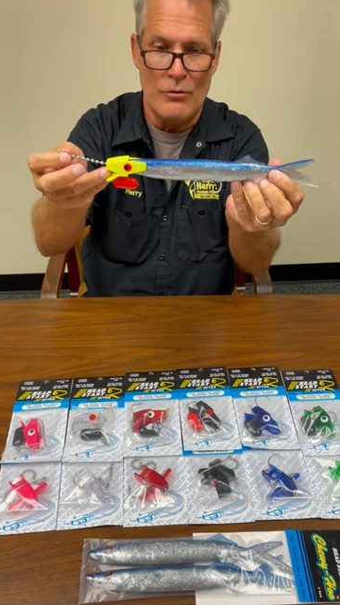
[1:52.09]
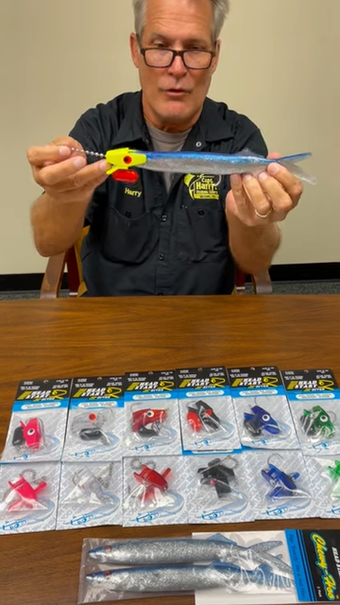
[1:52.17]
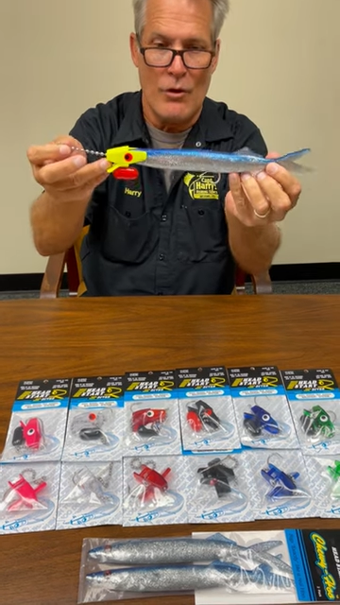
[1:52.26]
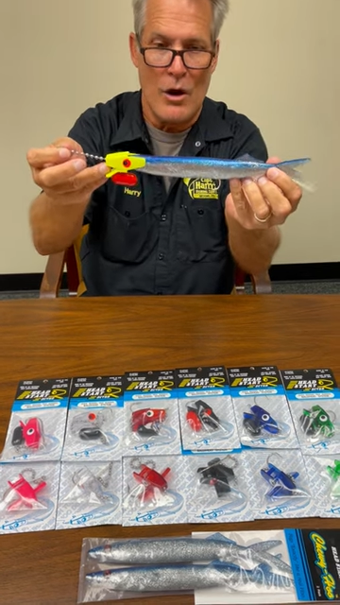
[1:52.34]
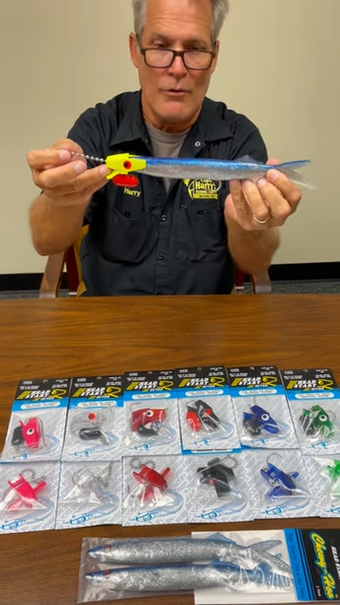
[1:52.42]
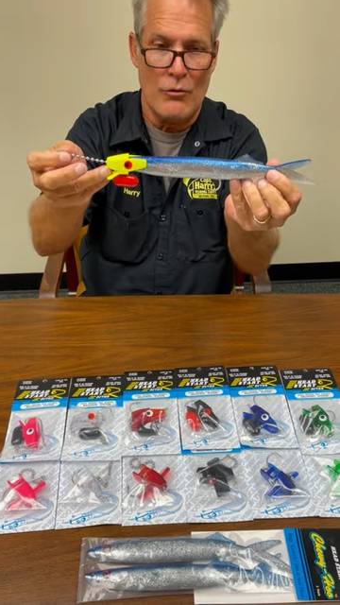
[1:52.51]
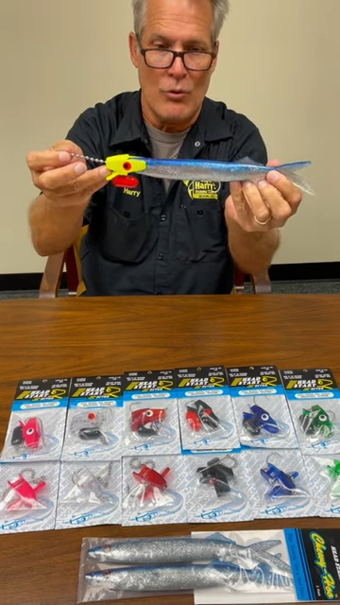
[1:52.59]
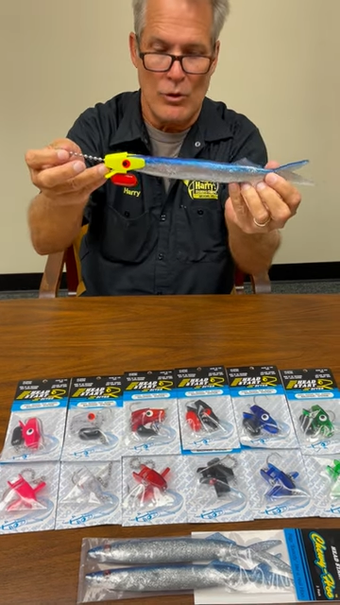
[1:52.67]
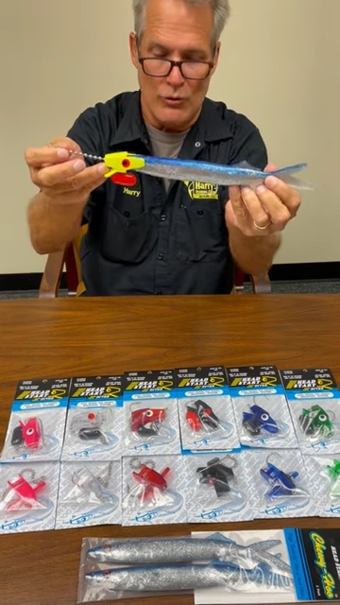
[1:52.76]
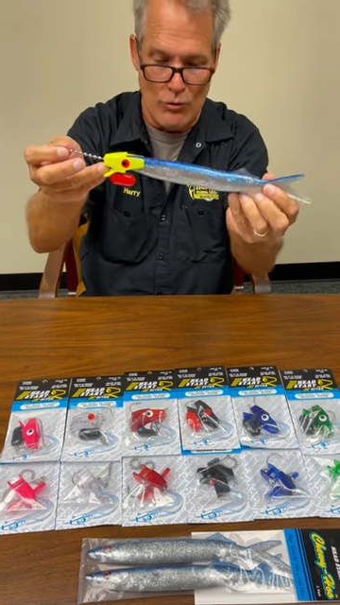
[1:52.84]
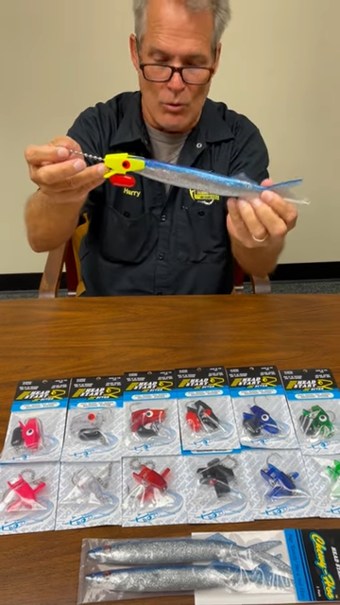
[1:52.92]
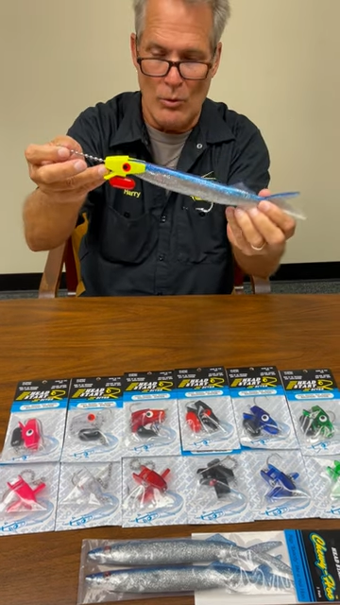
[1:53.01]
for offshore
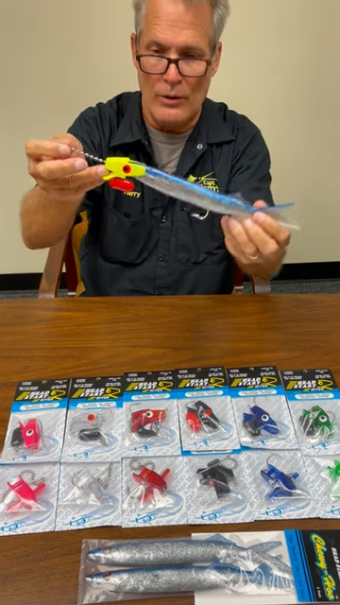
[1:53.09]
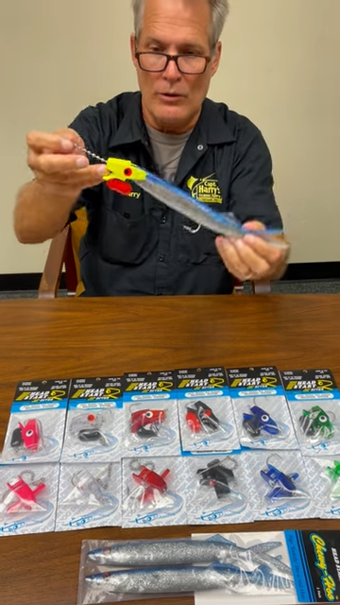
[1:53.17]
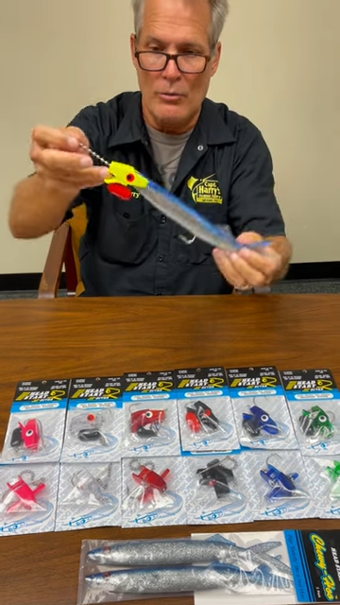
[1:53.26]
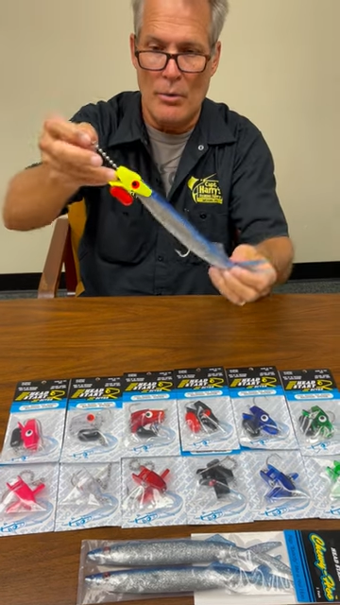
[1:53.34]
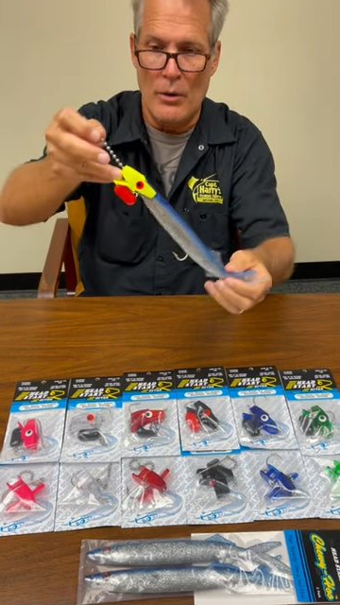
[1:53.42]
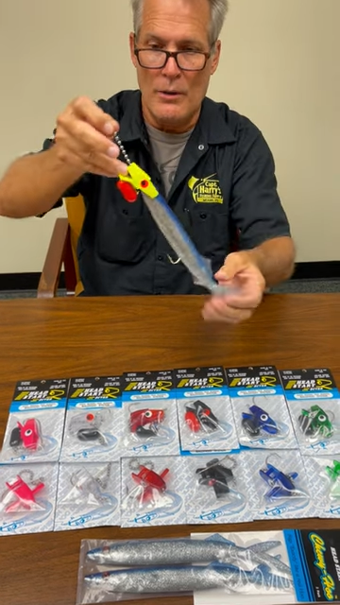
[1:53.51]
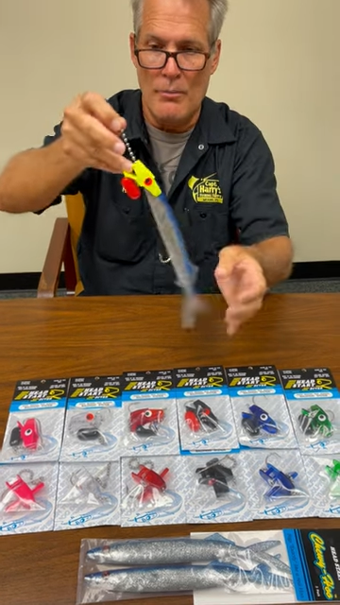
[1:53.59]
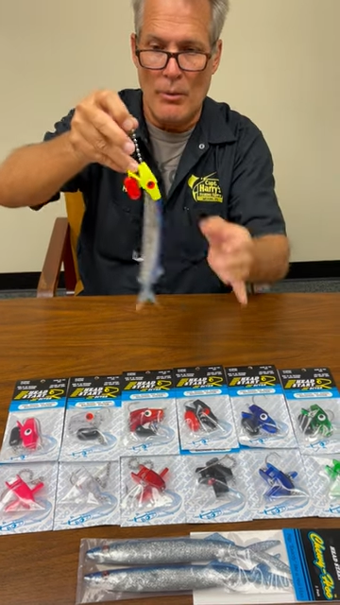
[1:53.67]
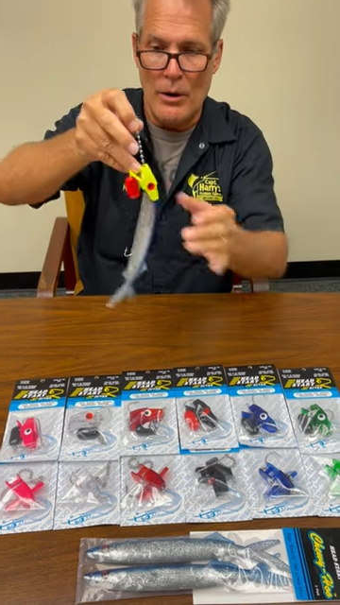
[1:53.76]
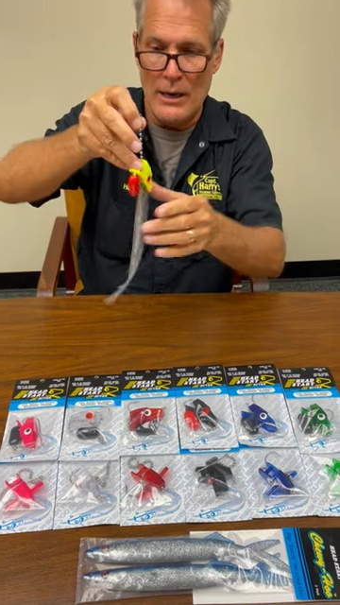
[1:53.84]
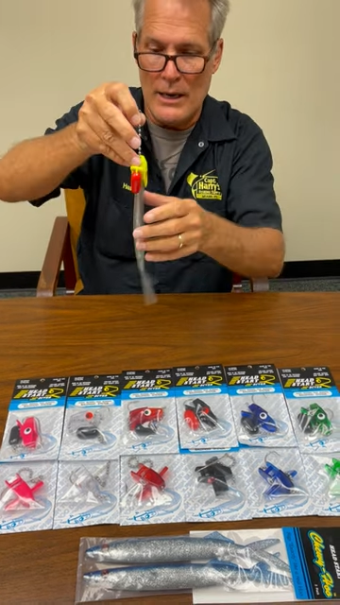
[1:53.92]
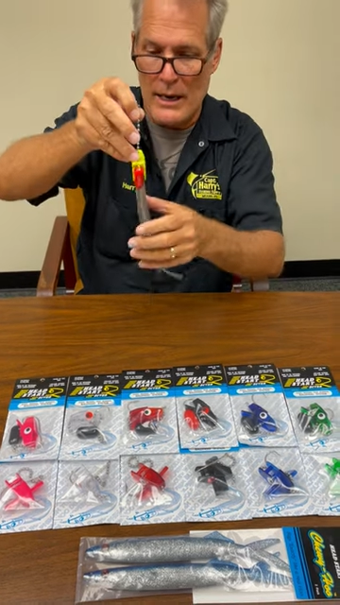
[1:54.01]
trolling. It's
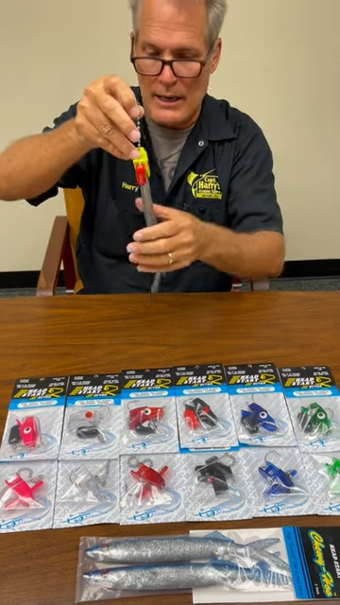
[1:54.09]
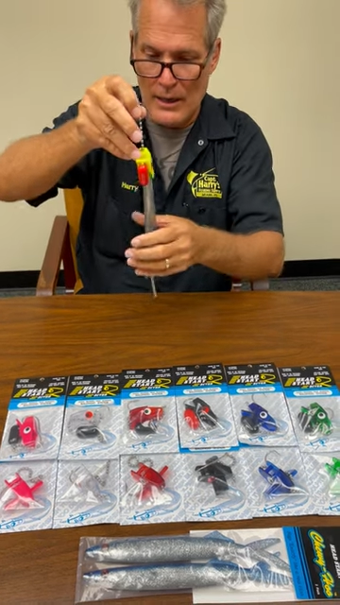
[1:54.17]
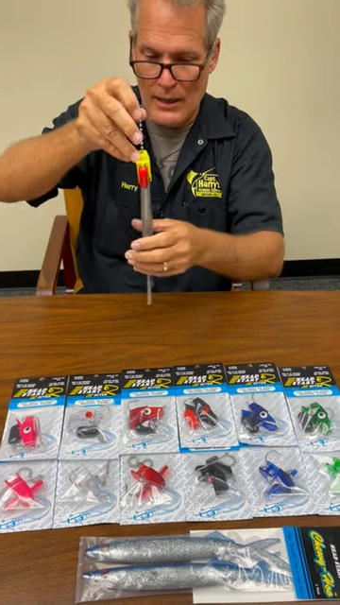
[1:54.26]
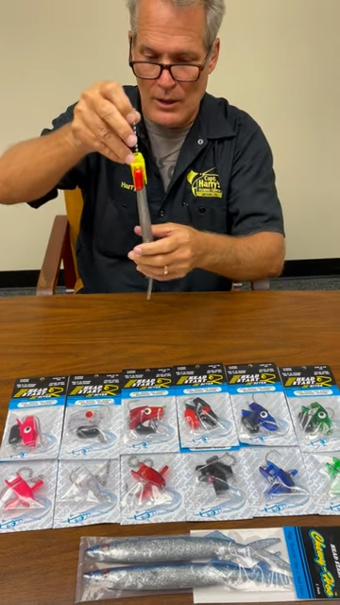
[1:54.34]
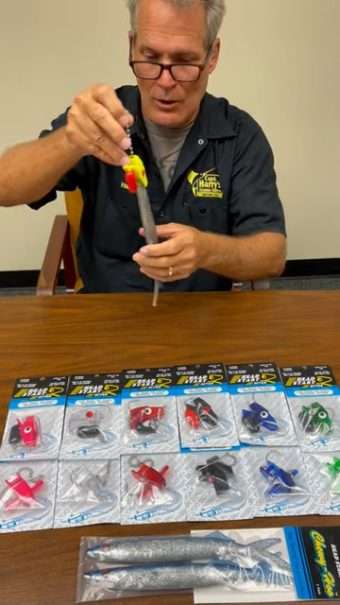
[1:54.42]
pretty neat.